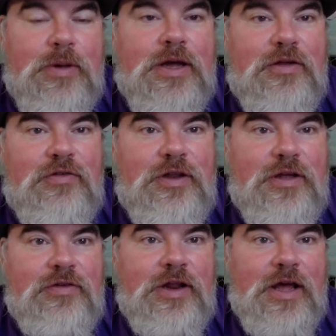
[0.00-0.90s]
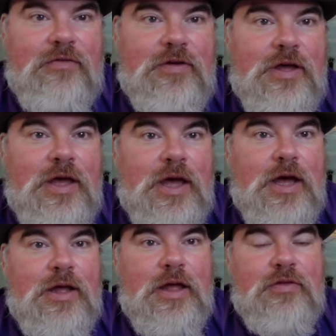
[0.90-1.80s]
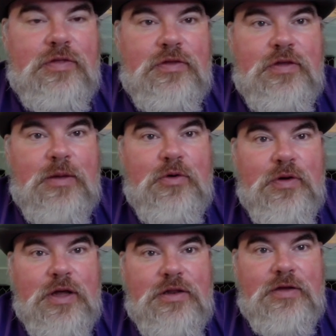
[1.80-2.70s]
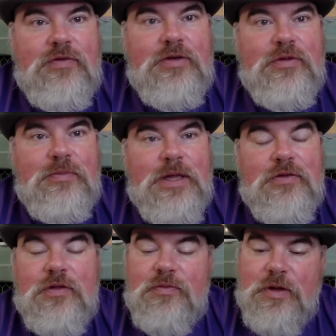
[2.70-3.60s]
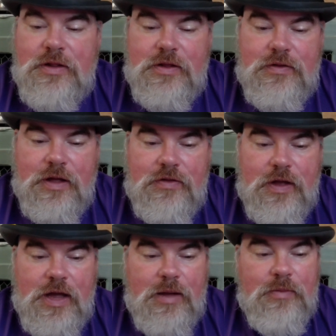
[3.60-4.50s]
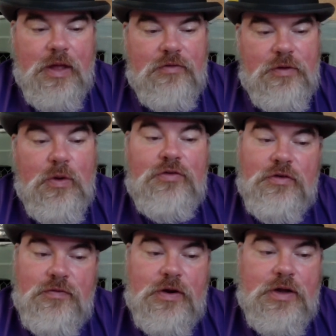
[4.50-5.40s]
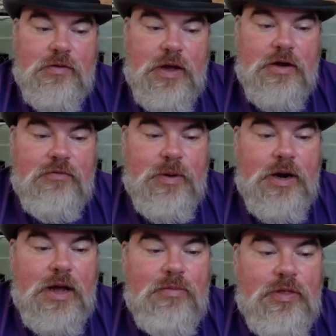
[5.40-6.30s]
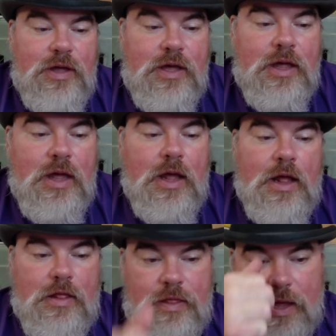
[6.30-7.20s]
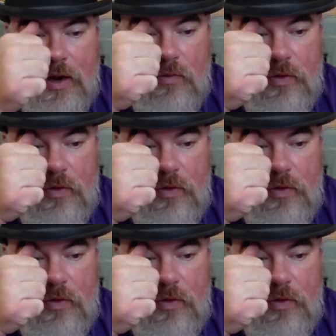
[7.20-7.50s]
Because she doesn't have as the same creativity with me as I am. She's very creative, but I'm thinking that